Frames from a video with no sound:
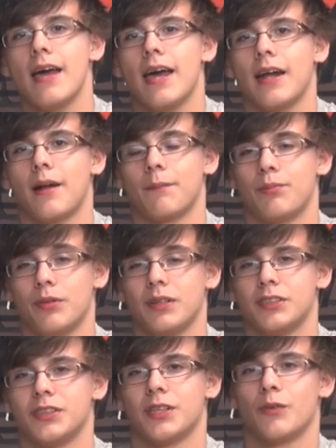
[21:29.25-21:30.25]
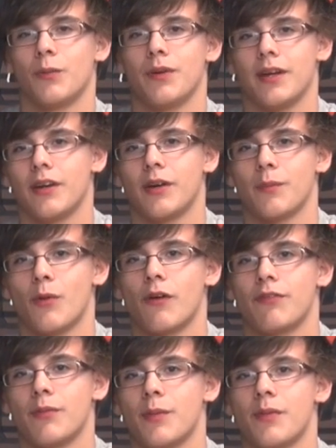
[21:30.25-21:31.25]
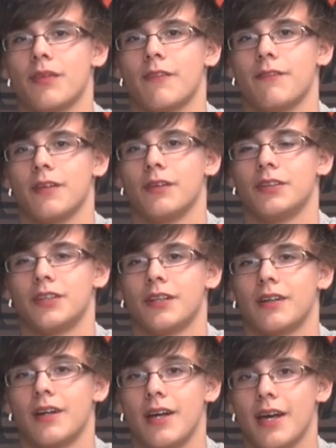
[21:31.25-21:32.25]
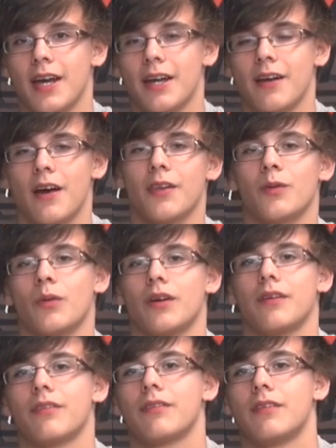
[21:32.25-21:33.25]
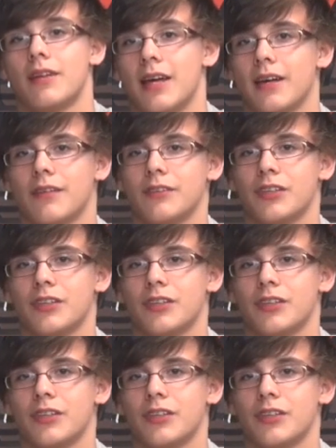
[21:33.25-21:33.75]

And I'm pretty sure we'll be hearing more from them in the future. And in other words, today is